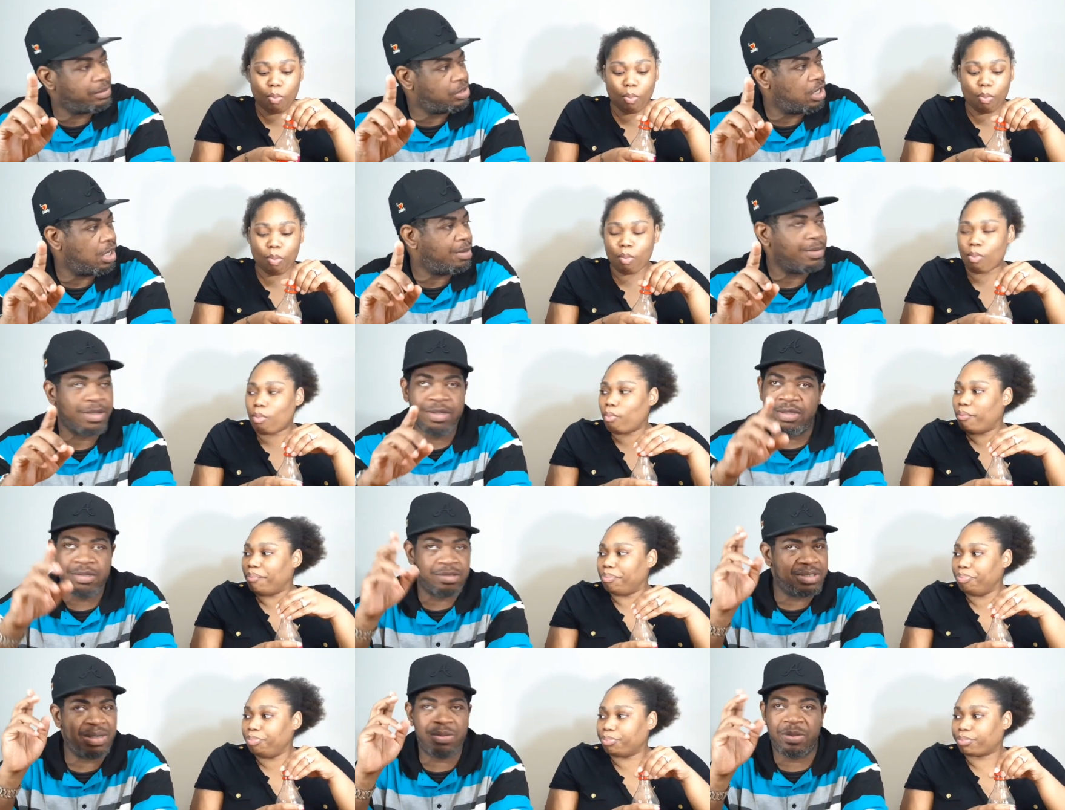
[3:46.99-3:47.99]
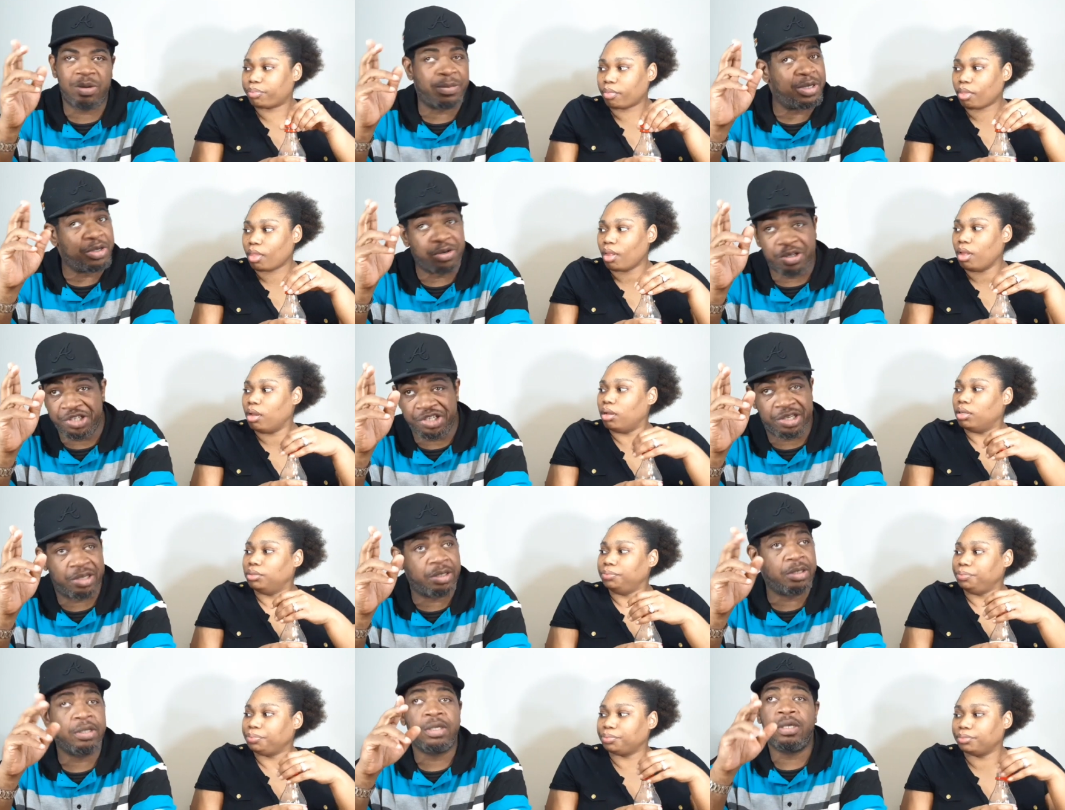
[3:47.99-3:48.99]
Speaker 1: job. Some women be doing shit,
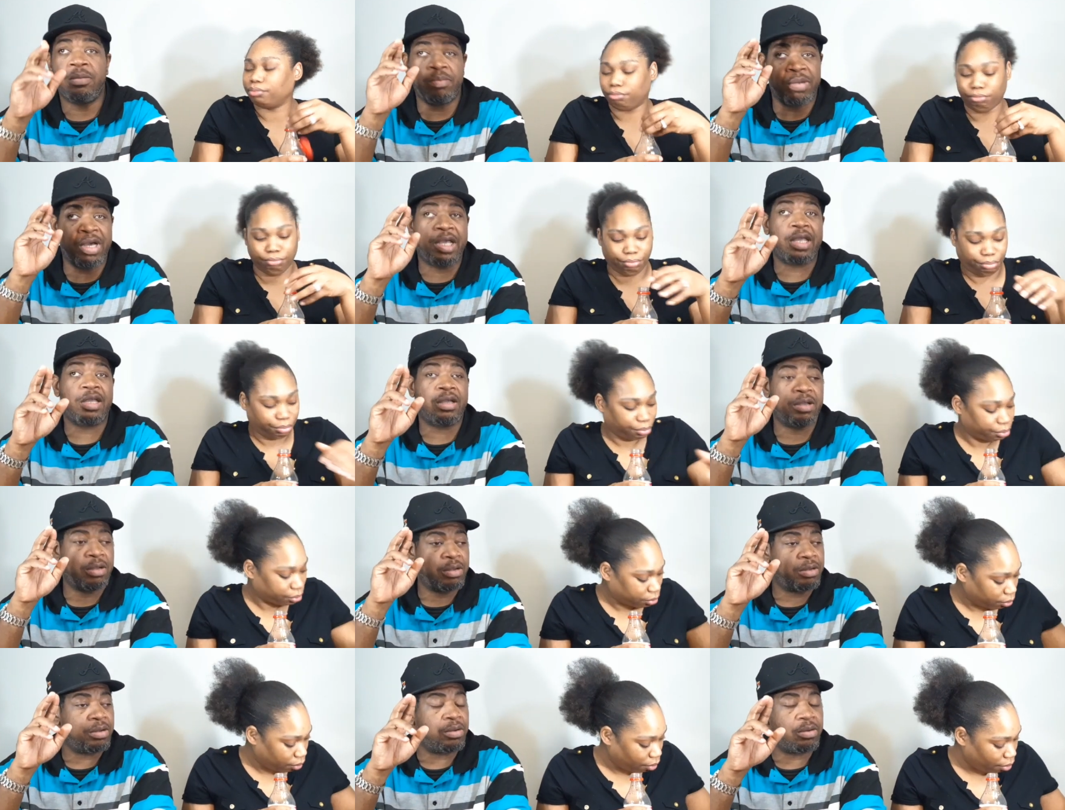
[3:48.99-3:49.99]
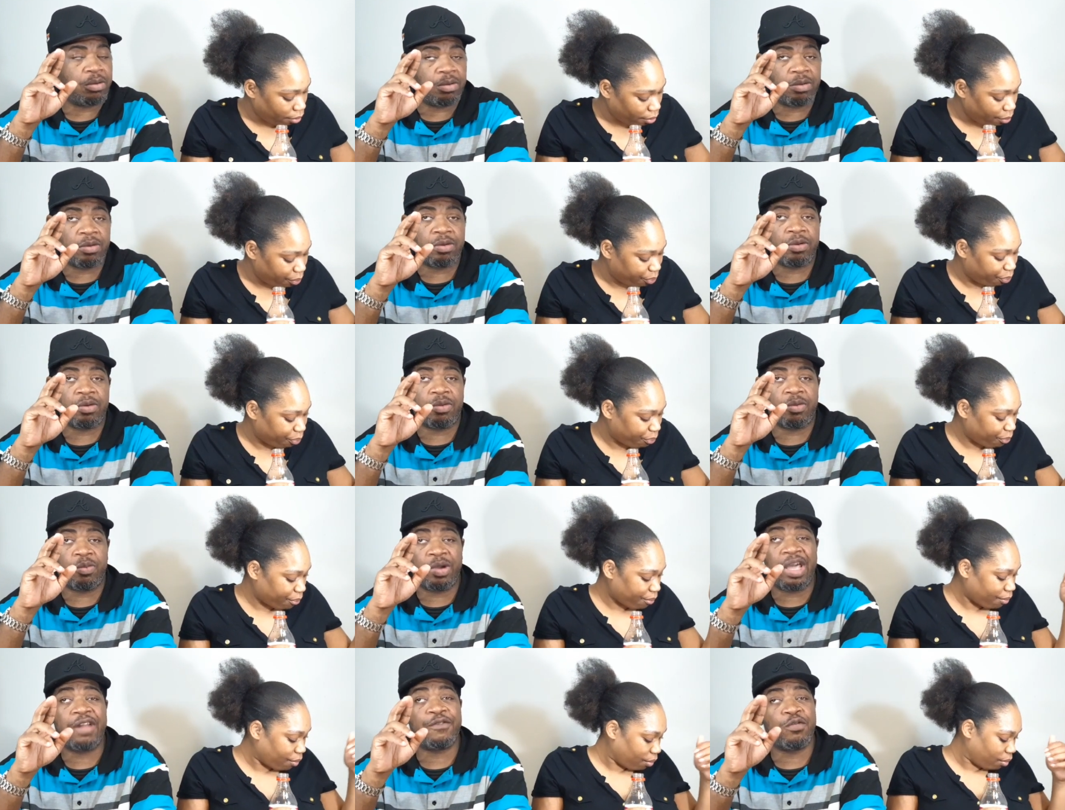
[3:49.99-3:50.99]
but
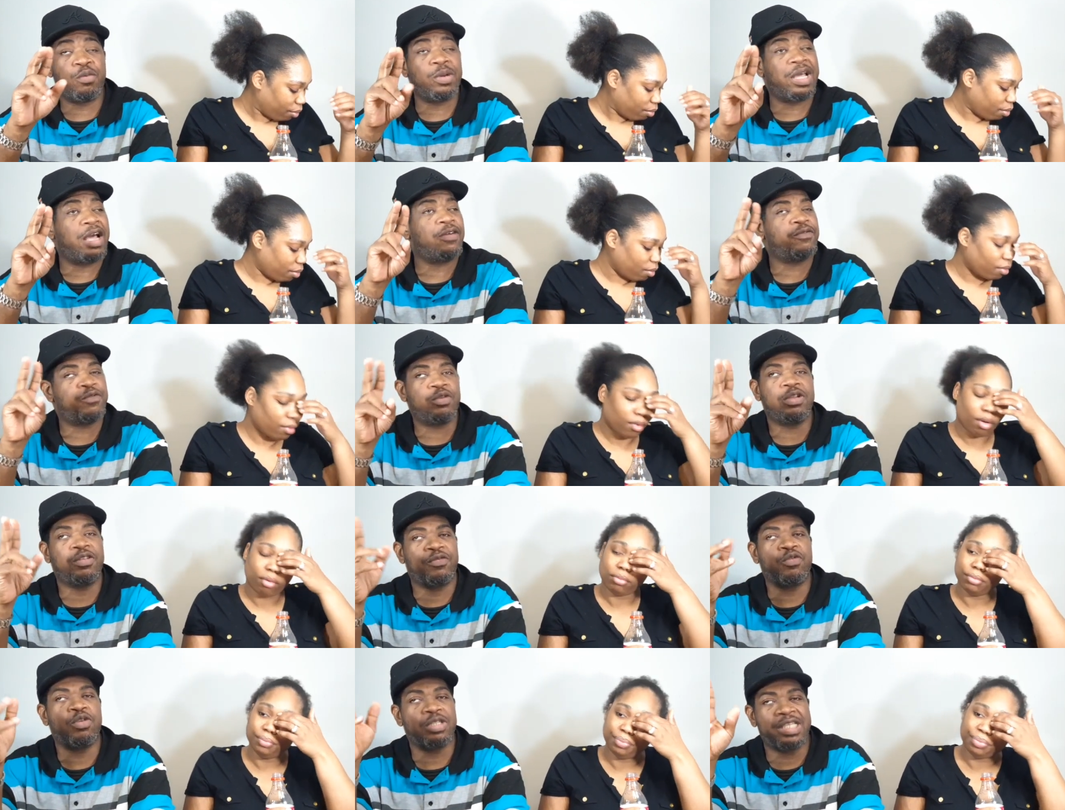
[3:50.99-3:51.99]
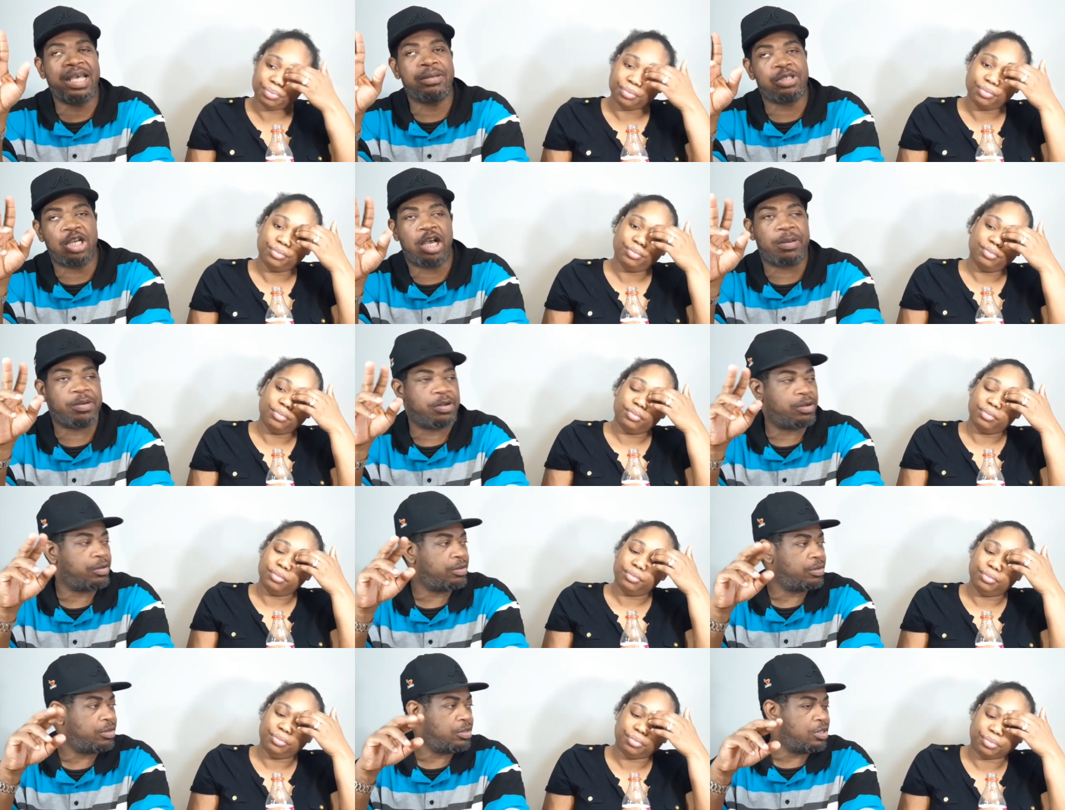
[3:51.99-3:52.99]
we got full we got it's full time job here.
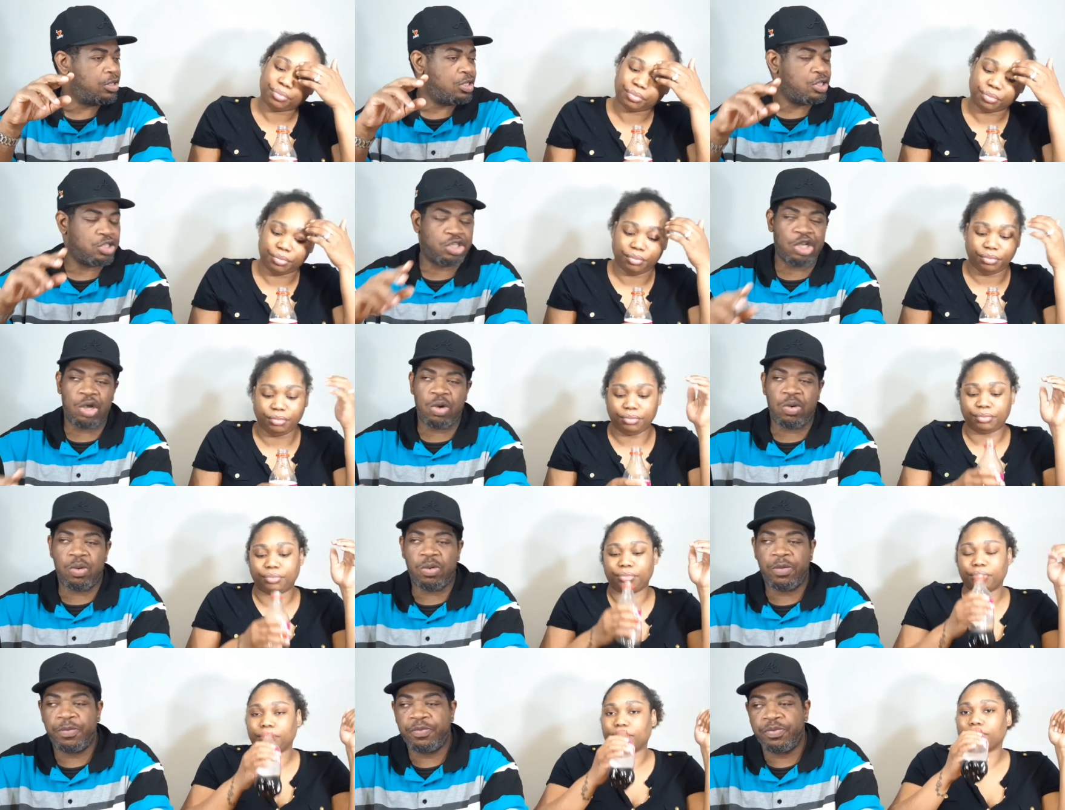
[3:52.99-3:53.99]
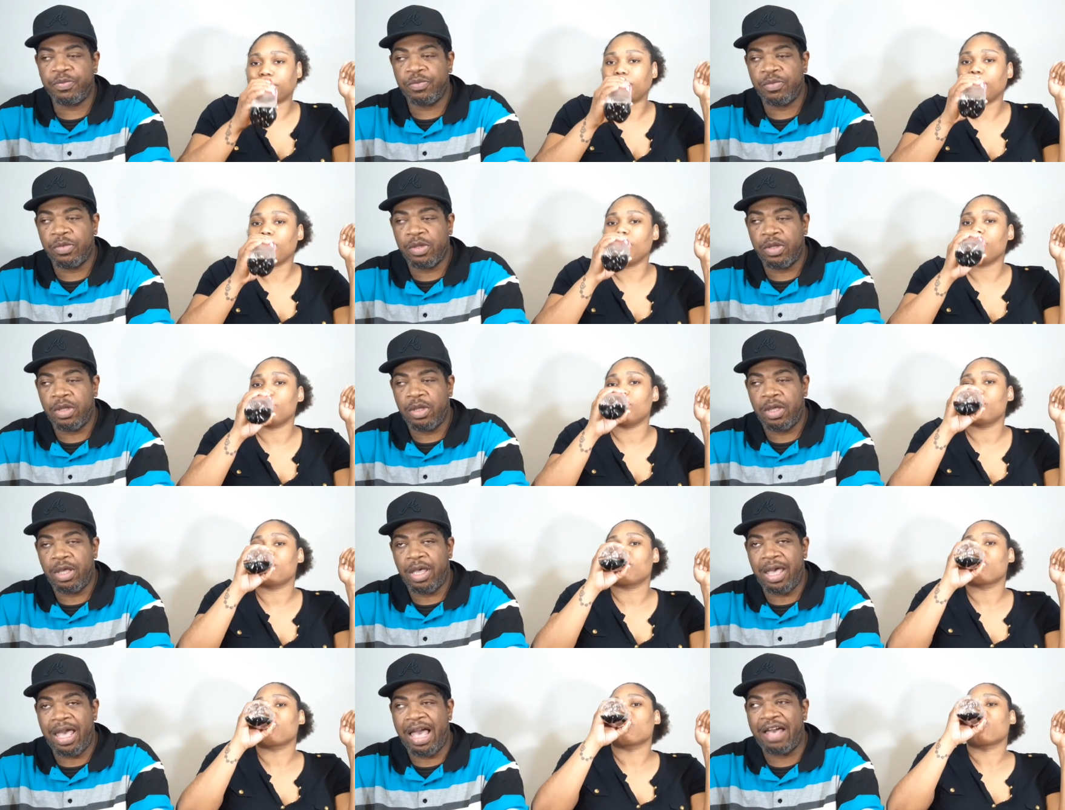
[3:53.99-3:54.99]
So
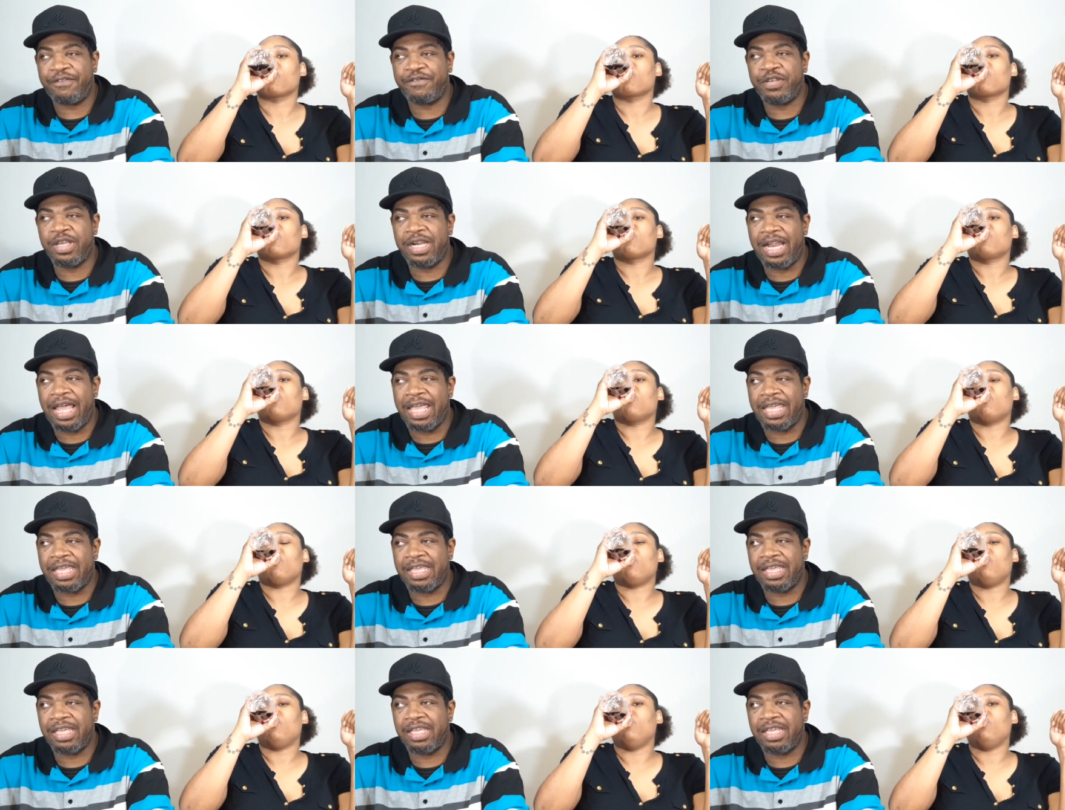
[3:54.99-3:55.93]
I feel like